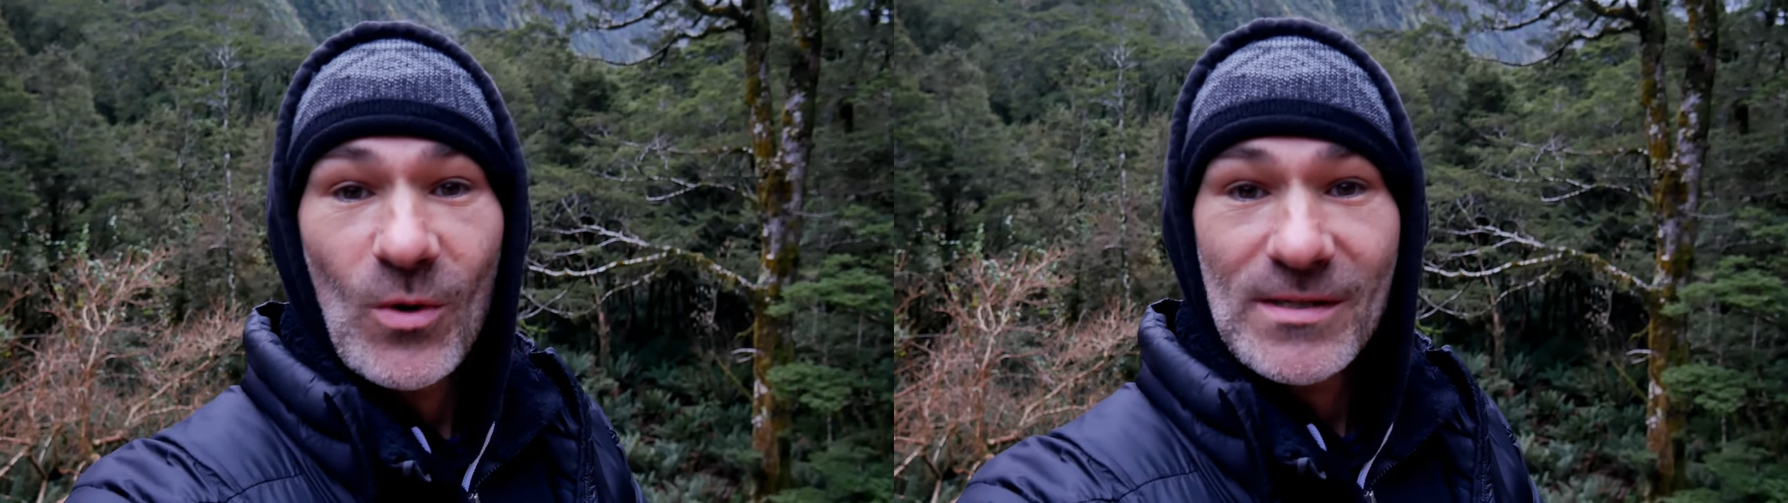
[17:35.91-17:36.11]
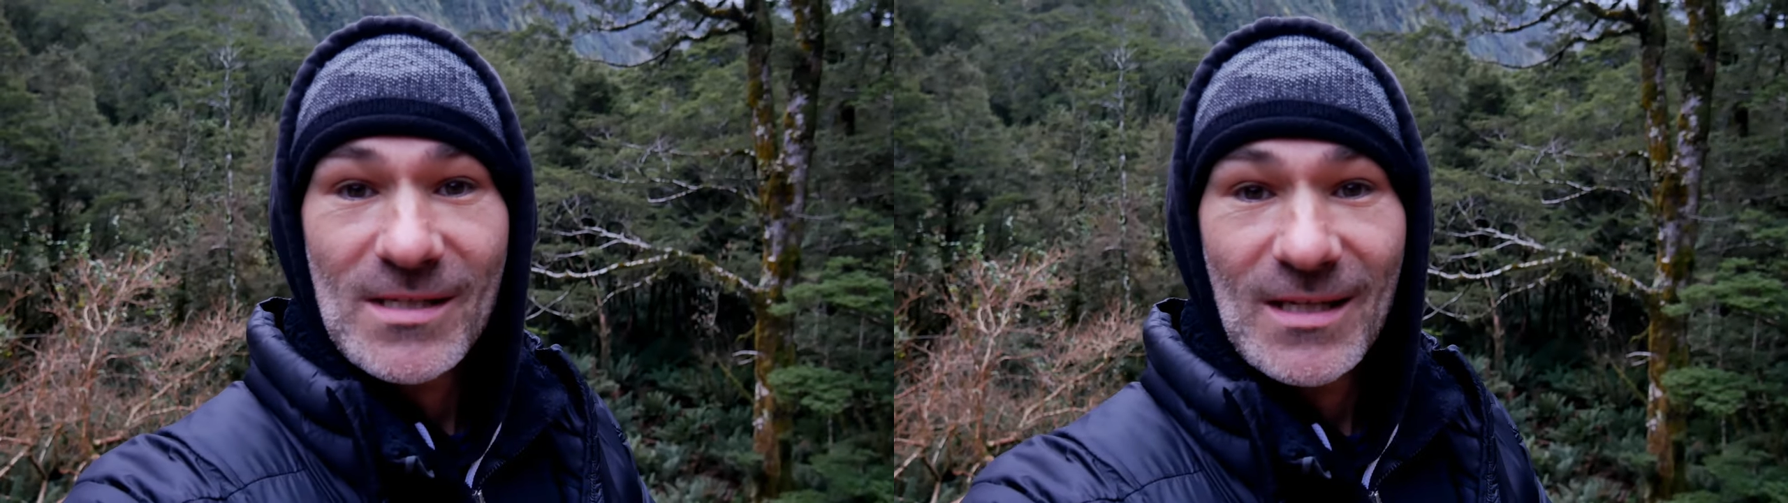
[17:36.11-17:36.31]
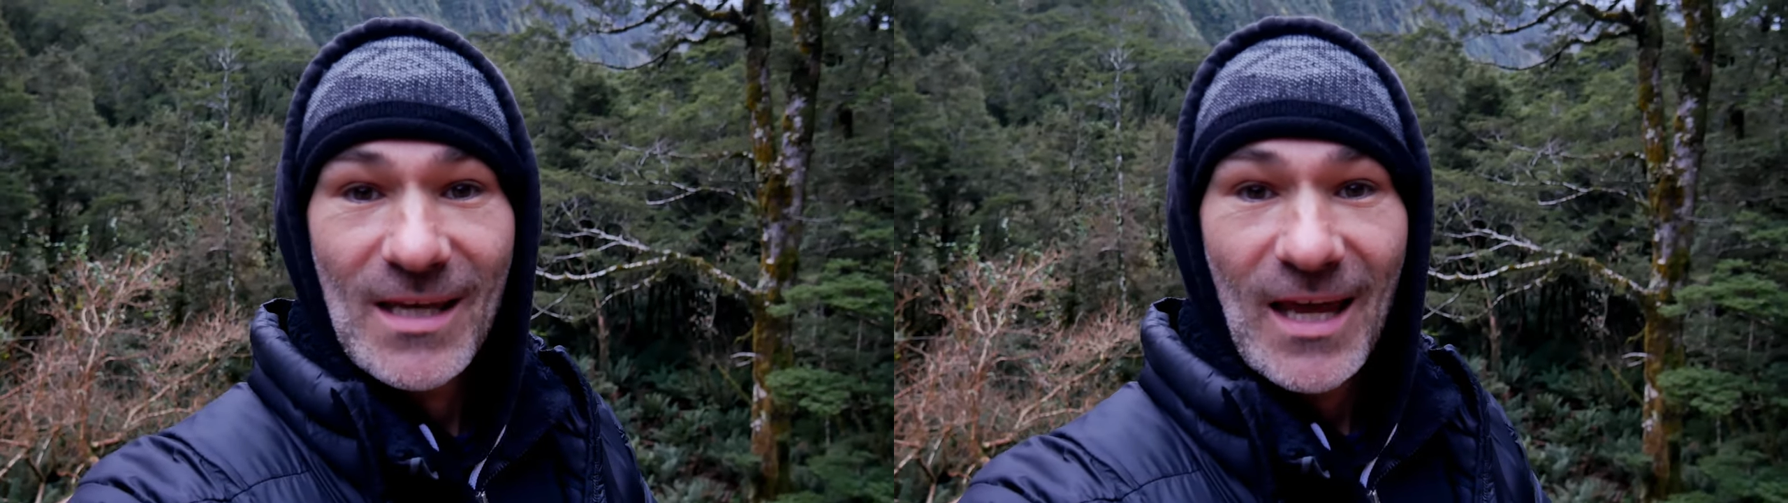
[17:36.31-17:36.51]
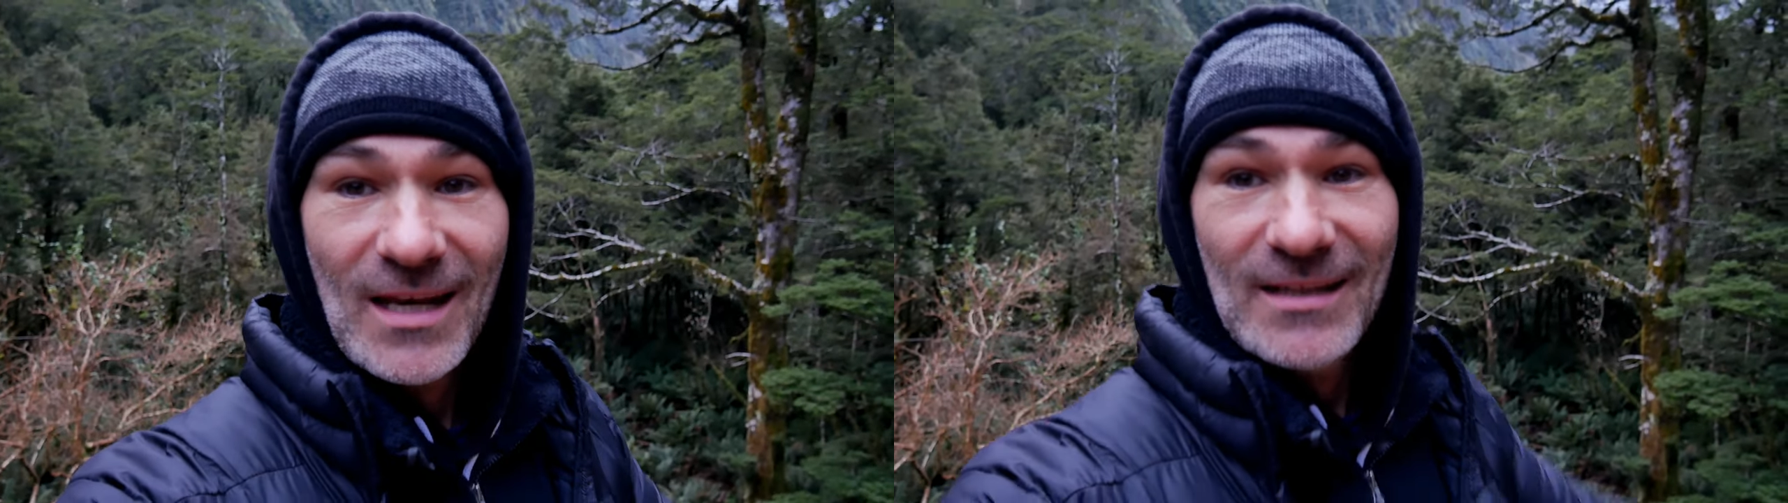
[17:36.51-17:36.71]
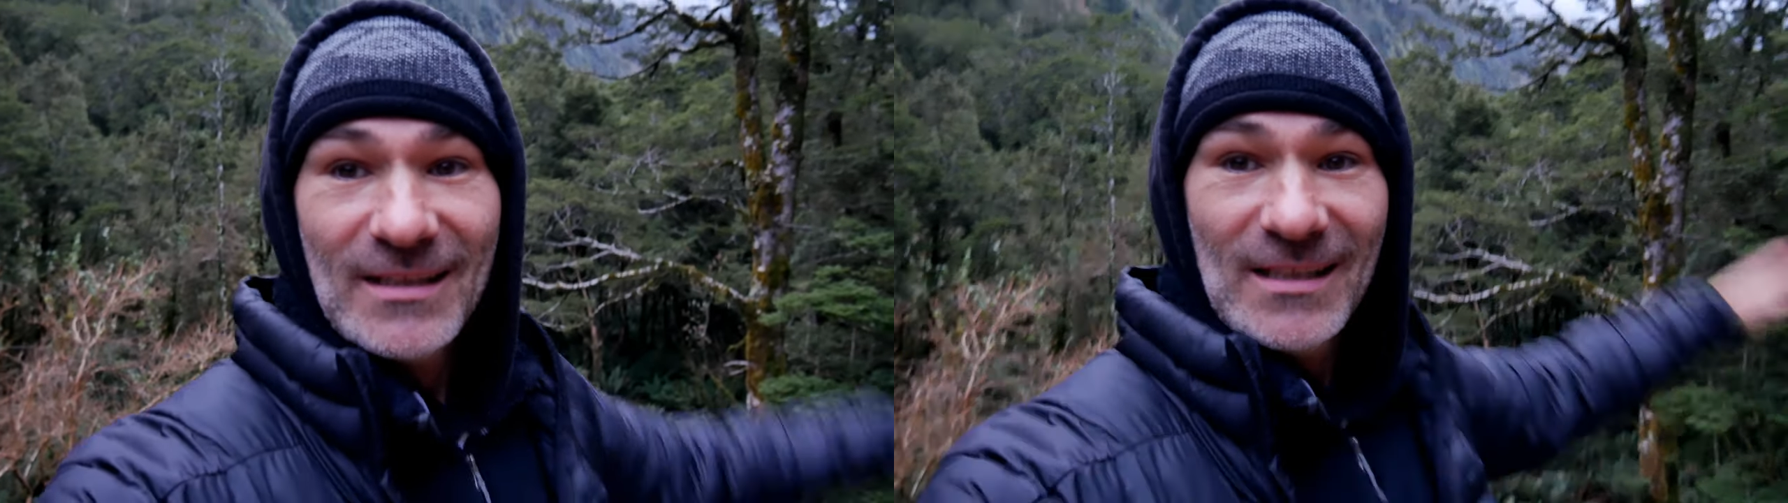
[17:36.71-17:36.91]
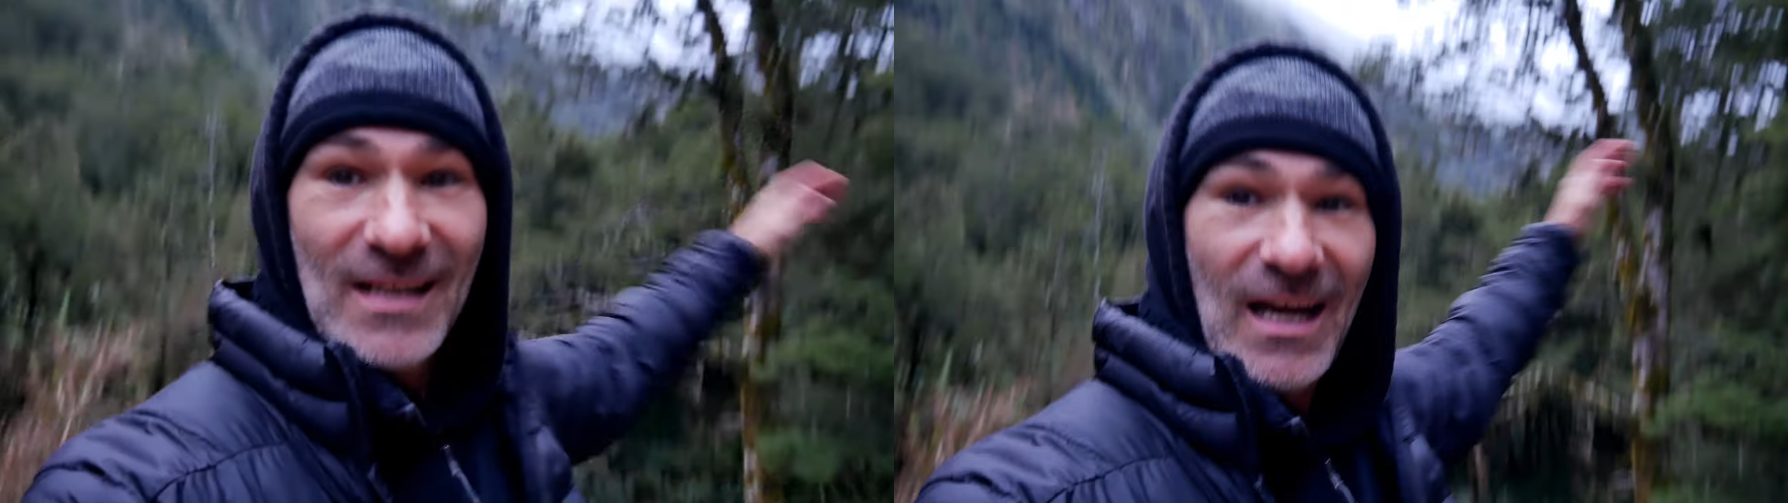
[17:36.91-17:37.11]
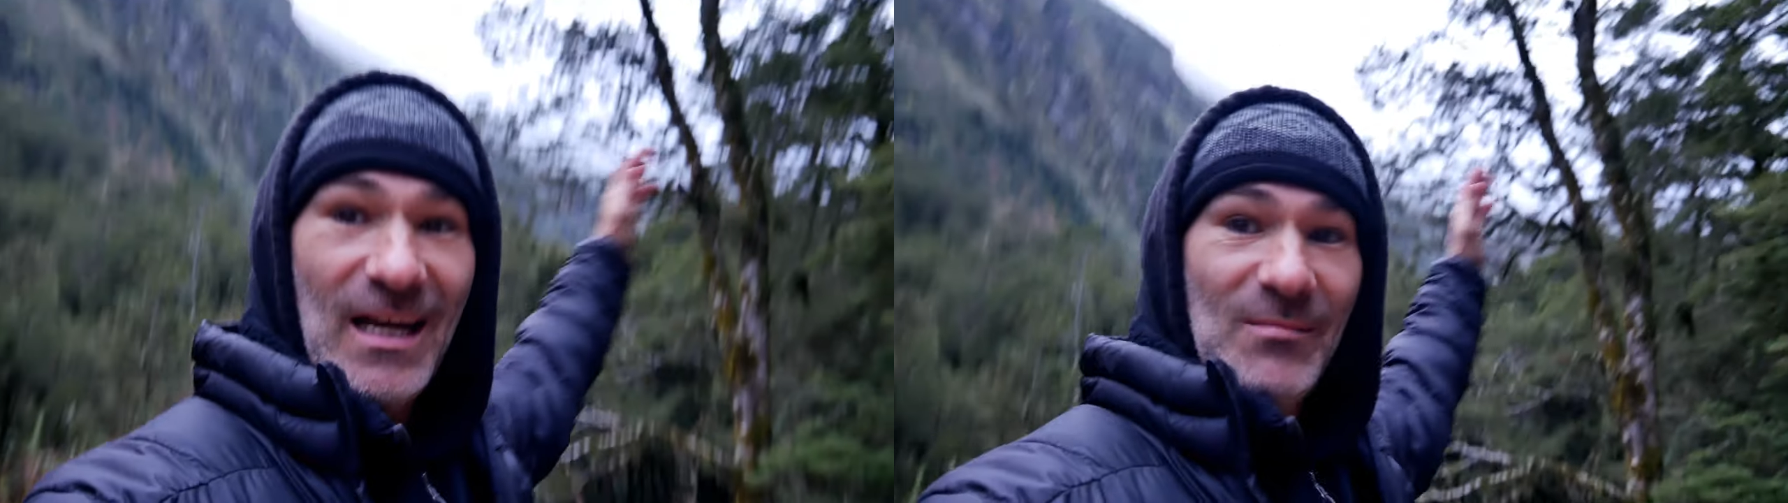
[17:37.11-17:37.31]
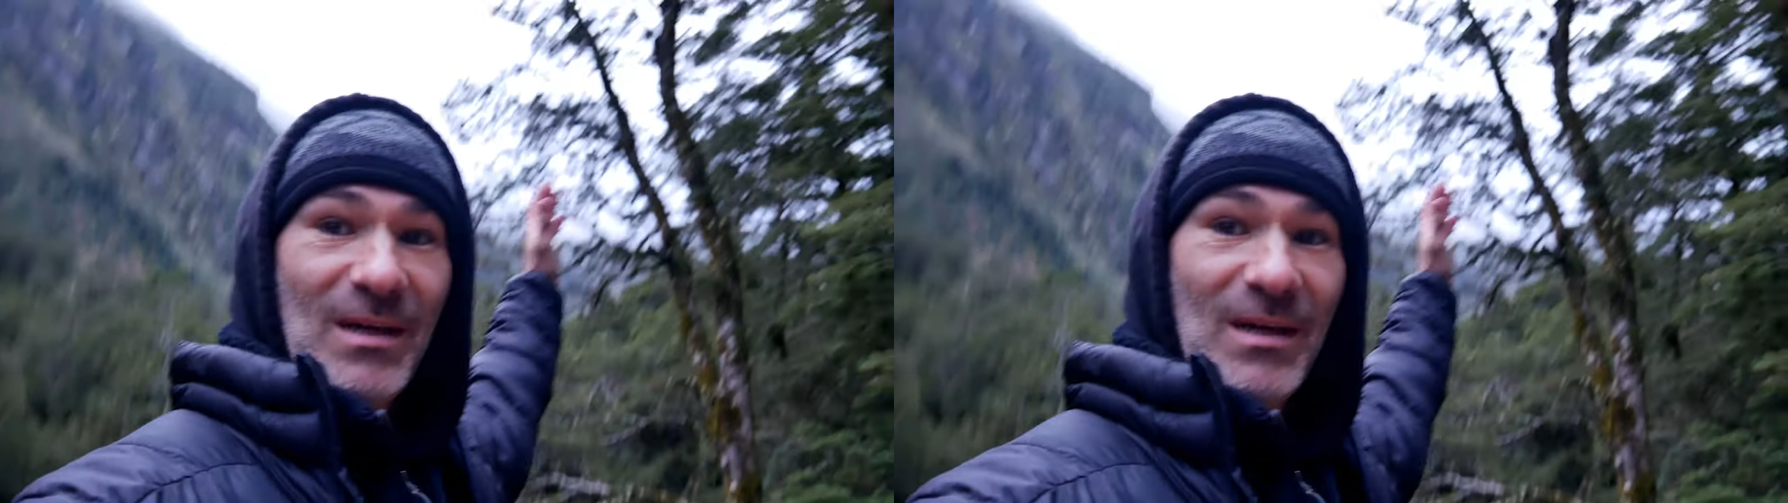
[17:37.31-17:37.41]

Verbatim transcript: once again, and